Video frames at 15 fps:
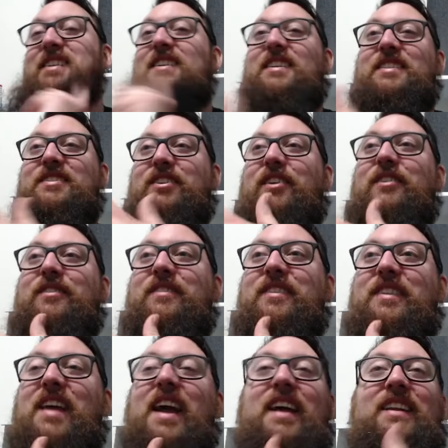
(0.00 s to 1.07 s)
So they
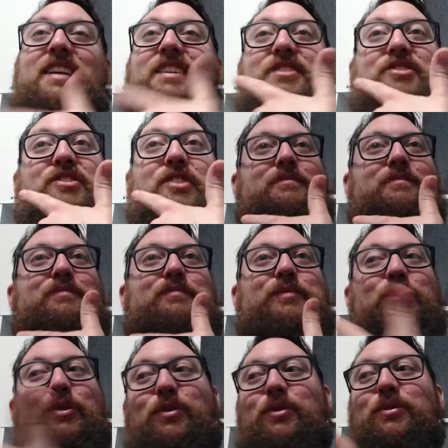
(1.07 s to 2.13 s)
at least got
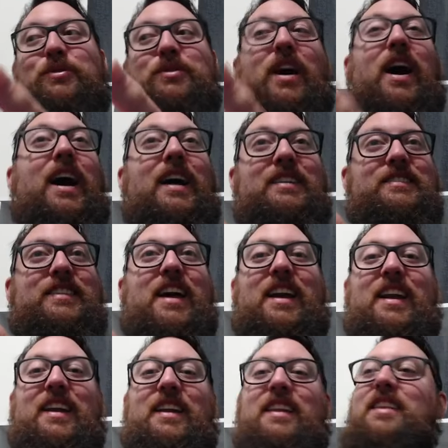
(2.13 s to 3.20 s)
new Titans added in,